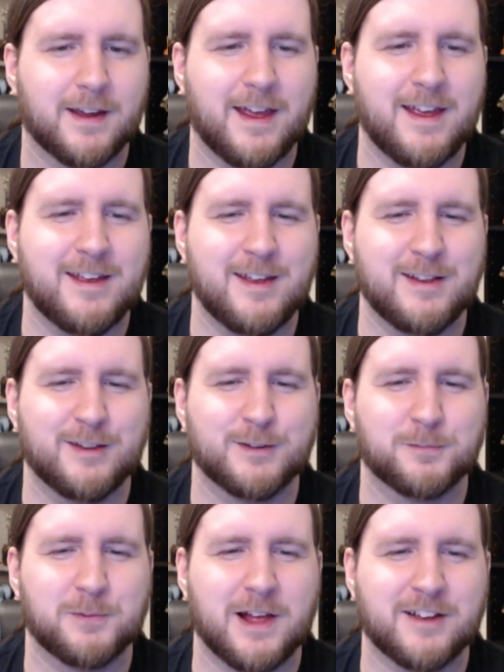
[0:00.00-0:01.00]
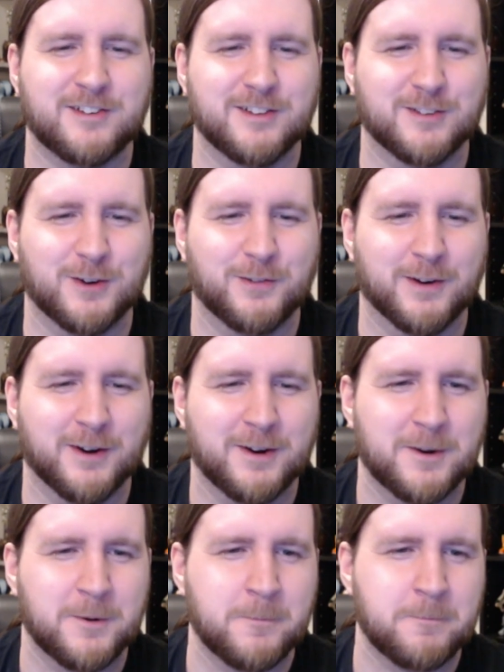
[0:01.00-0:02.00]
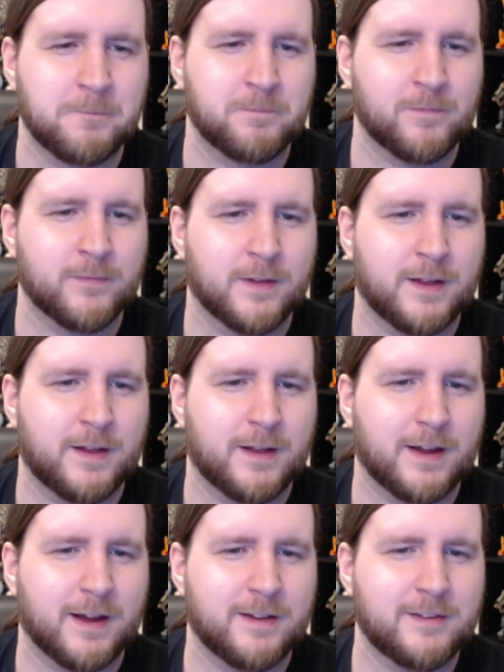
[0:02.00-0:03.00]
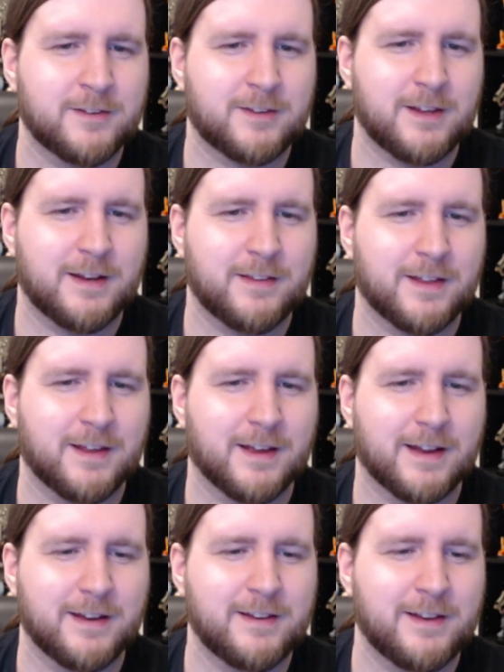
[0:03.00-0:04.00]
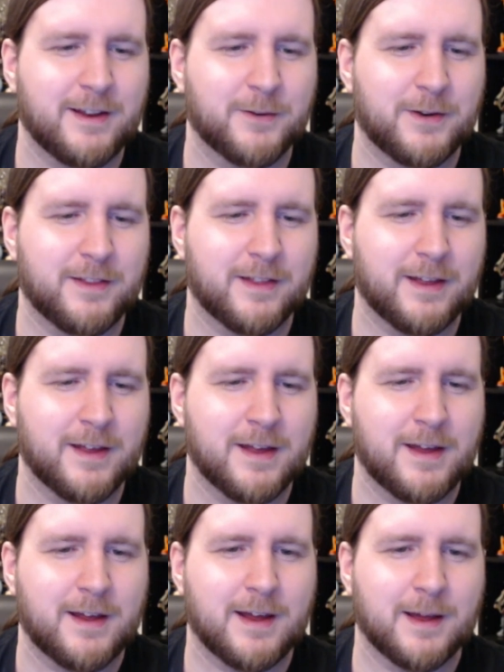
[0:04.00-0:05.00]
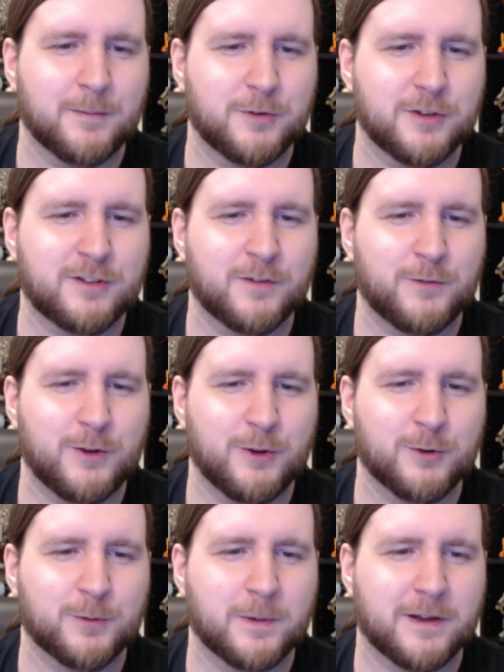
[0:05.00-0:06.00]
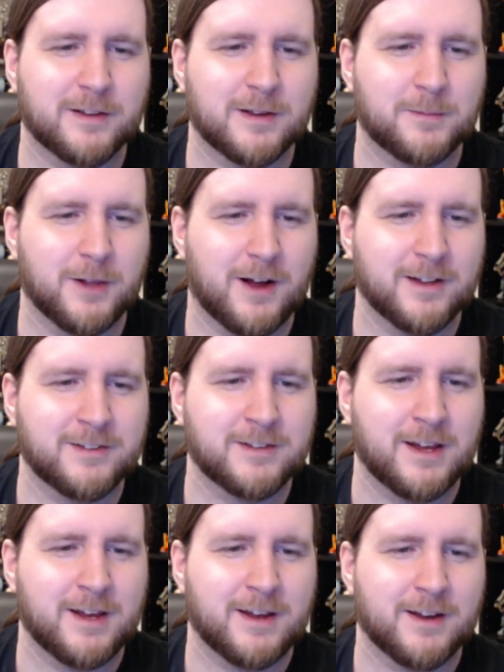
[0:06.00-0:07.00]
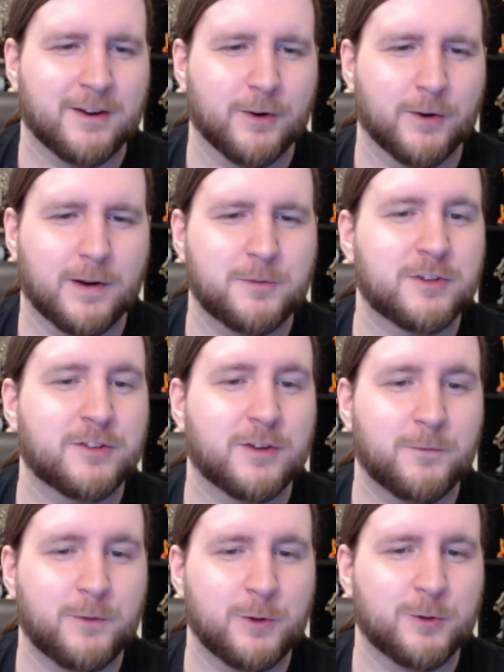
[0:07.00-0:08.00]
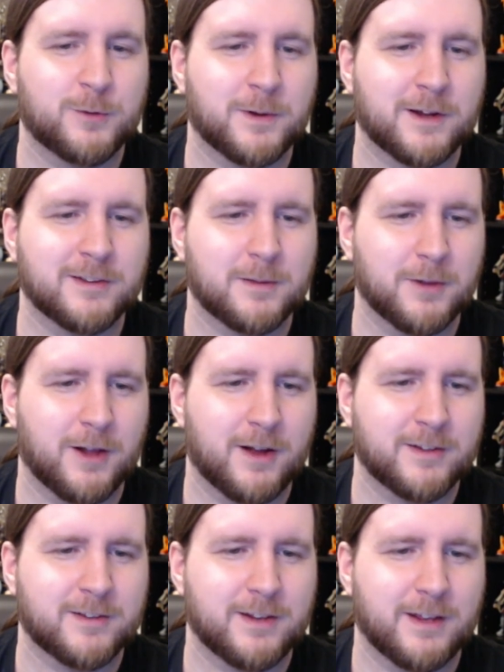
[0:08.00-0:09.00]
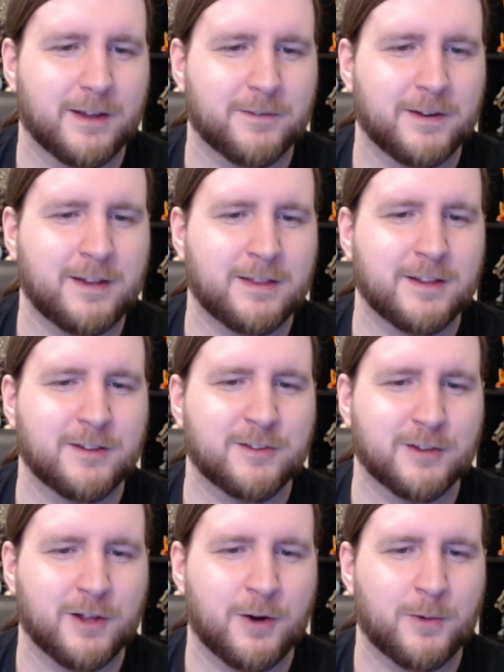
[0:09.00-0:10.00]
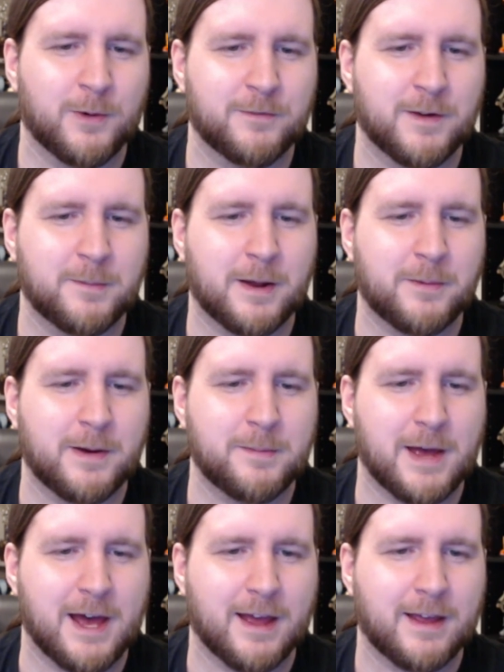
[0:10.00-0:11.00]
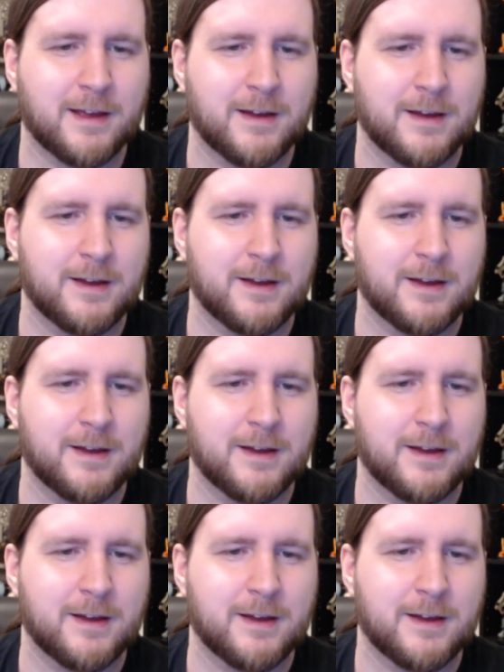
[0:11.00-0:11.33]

He splashes over. I didn't see anything. I didn't hear anything. I'm just confused because I'm lost. Or I'm just confused because I'm lost. If I take things slow, I'll find my way back.